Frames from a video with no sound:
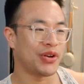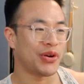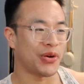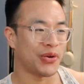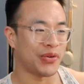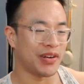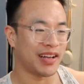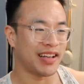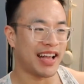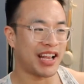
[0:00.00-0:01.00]
So
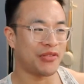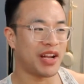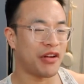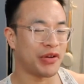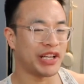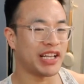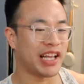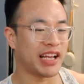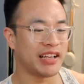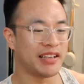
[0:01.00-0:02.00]
that's when I
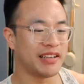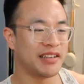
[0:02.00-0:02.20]
really like